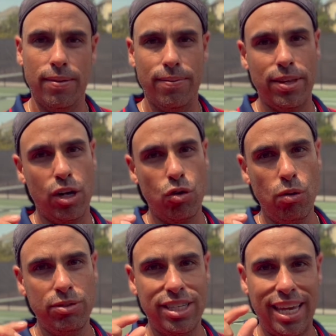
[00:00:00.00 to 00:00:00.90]
the
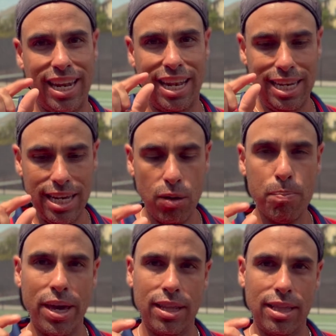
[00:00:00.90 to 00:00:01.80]
grooves get a little
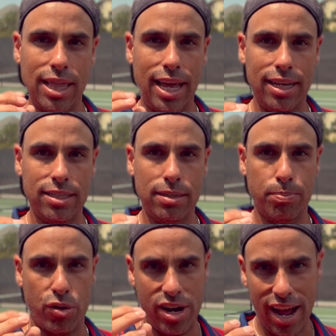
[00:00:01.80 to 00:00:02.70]
bit less
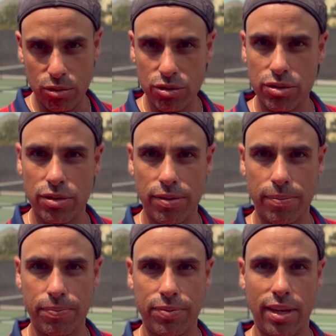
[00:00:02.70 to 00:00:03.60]
pronounced,
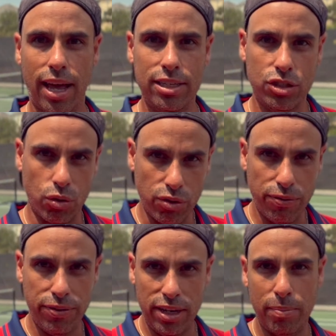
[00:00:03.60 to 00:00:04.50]
and so you
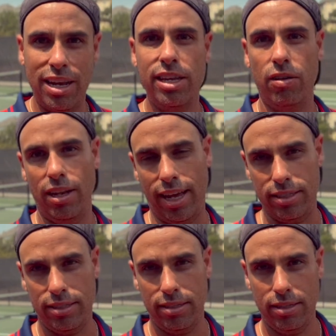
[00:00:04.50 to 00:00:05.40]
feel them a little
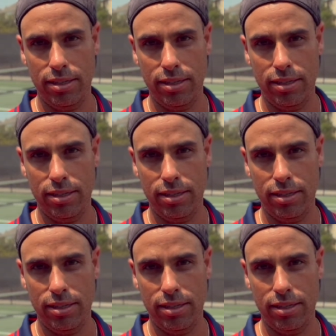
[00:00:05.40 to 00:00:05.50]
less.